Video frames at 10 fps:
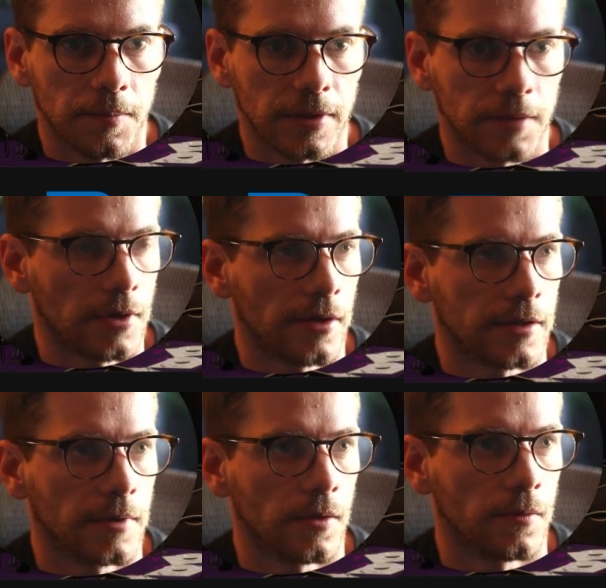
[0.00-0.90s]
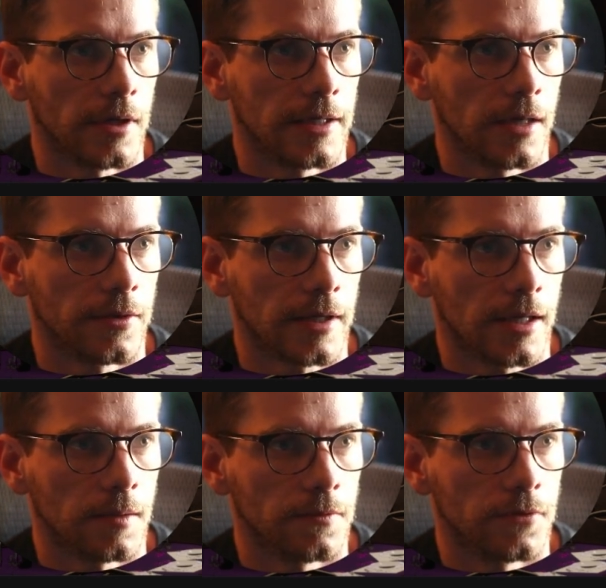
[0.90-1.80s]
that I'm talking about right now, the
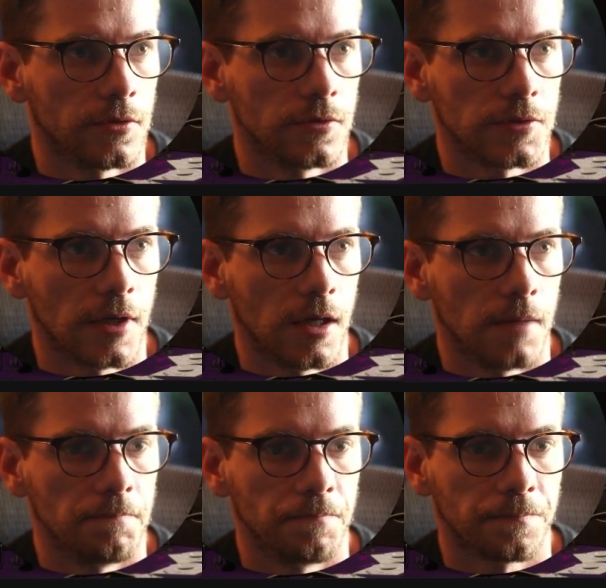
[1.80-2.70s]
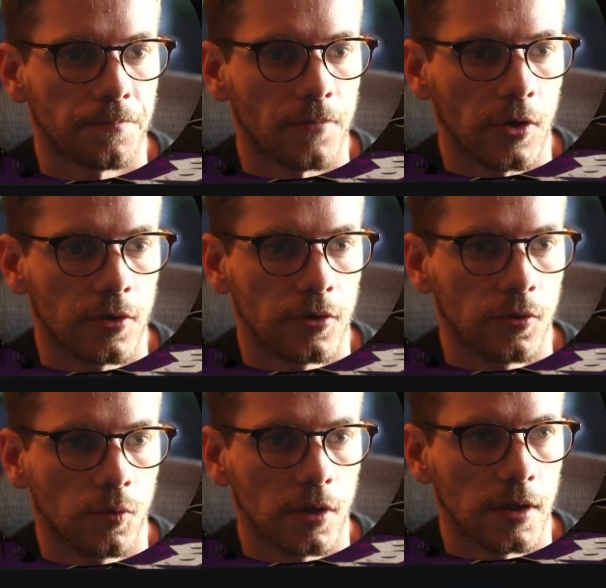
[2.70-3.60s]
camera views, you can do
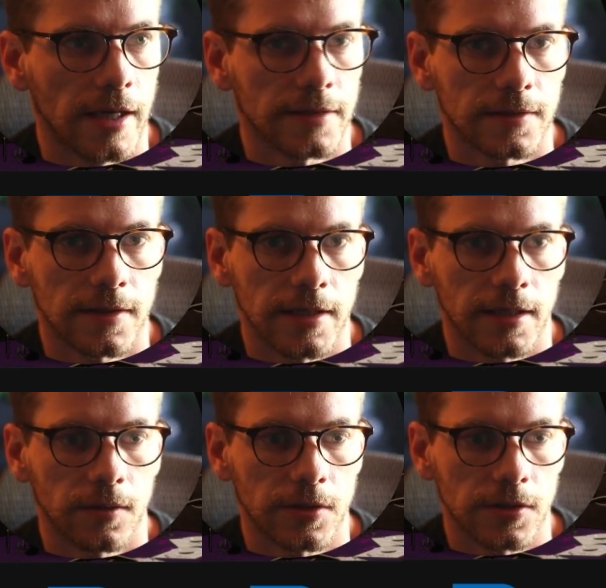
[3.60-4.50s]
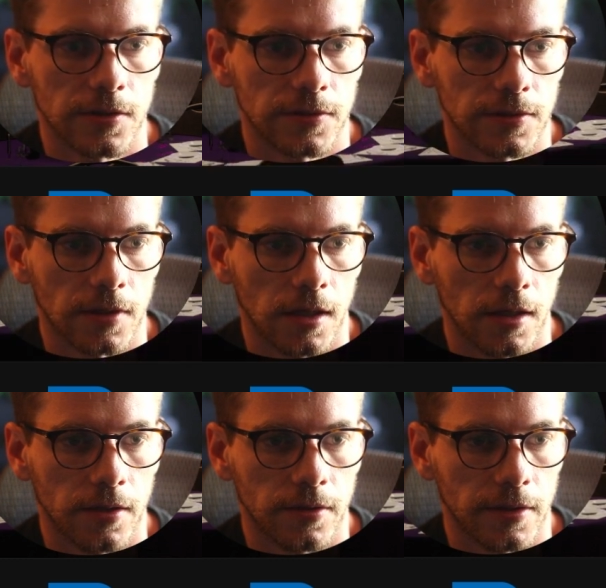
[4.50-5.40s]
one last thing, which is,
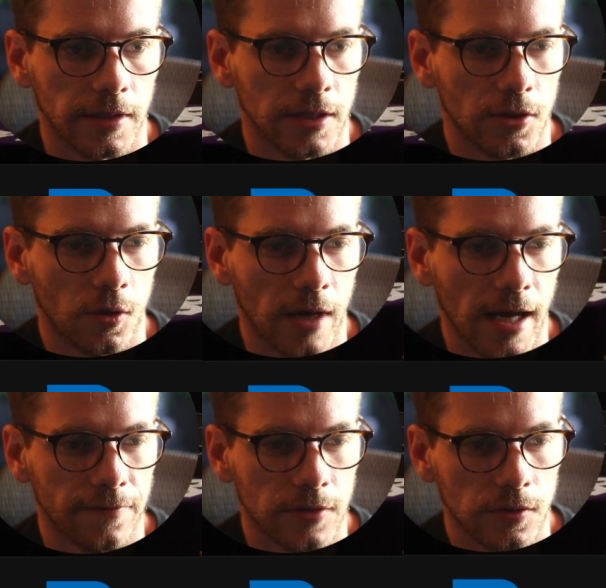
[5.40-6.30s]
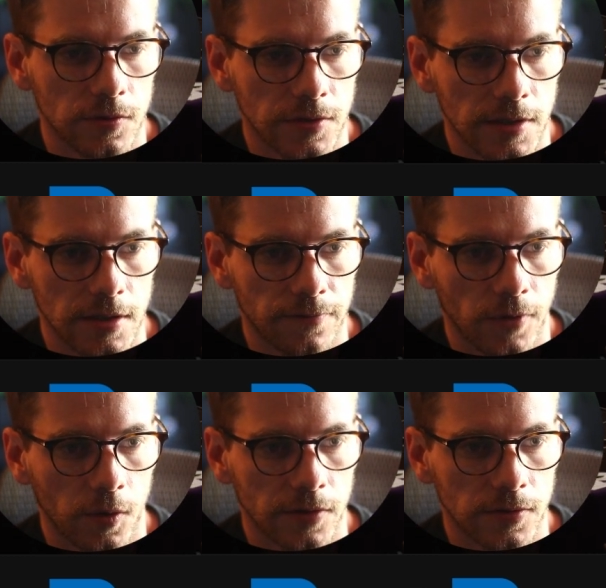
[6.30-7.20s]
again, you don't have to use the
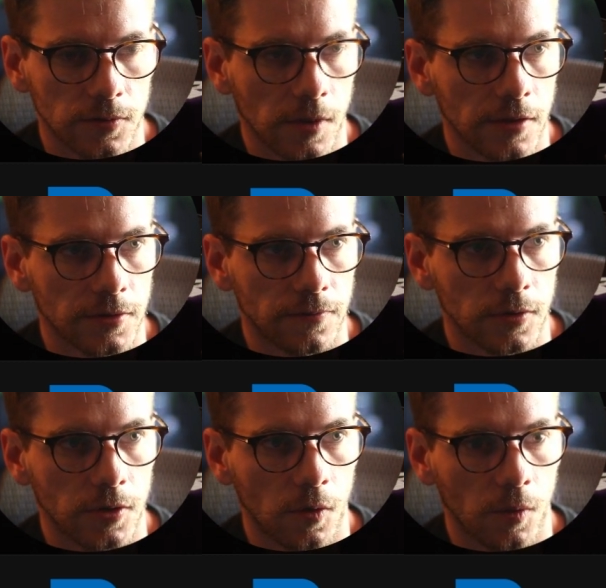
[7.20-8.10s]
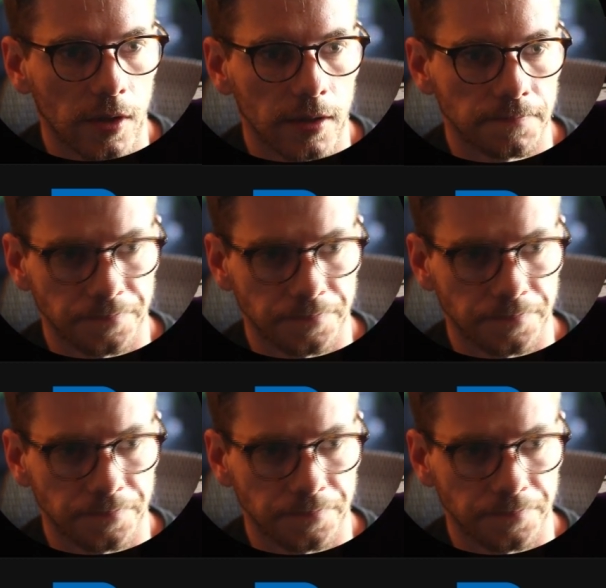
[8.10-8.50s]
focus as well. So if you don't want to